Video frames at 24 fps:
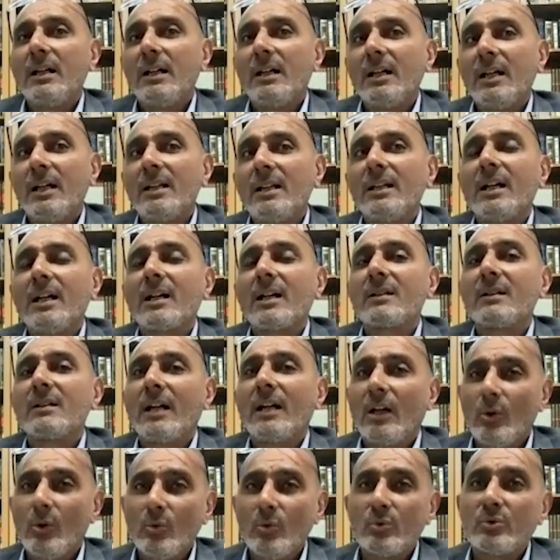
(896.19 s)

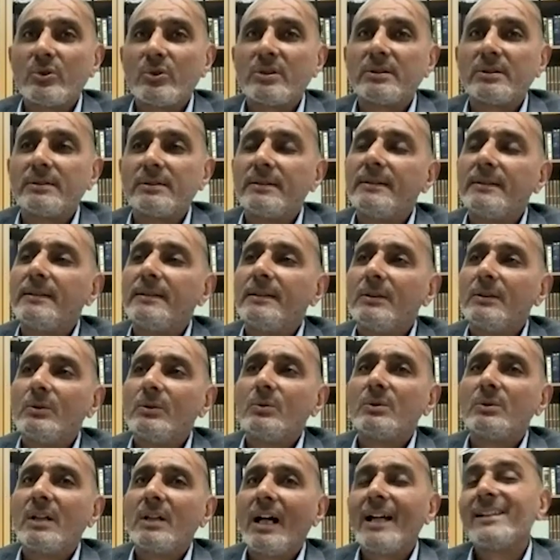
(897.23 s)
al-Arnaout, who
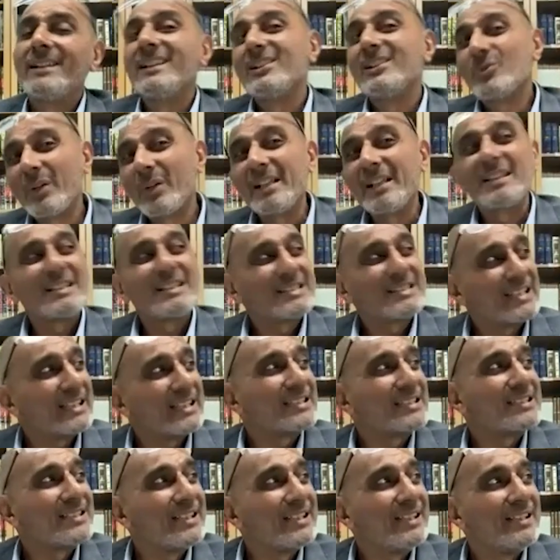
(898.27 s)
died in
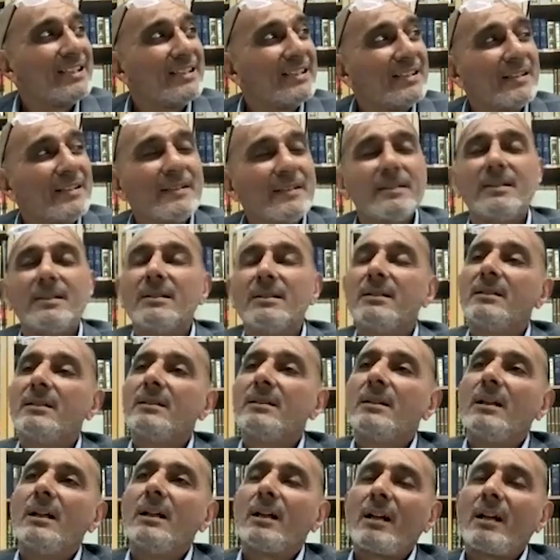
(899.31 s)
2016,
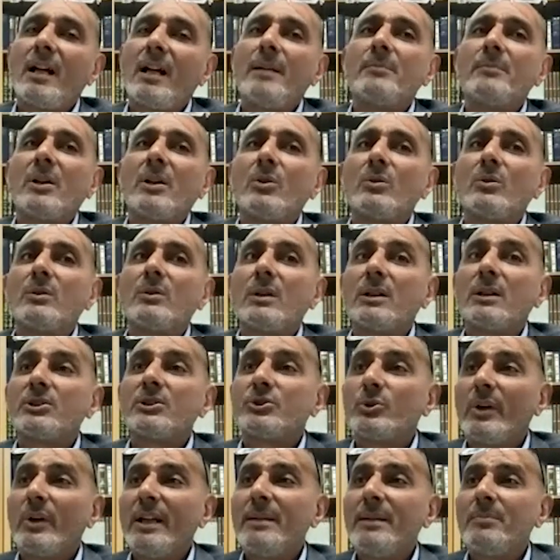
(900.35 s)
rahimahullah.
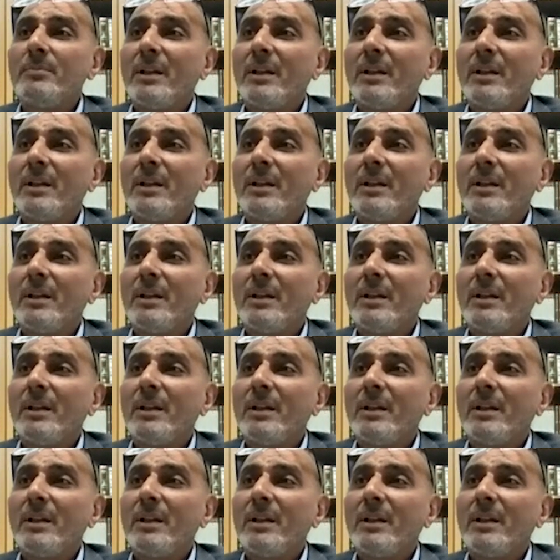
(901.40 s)
Shu'aib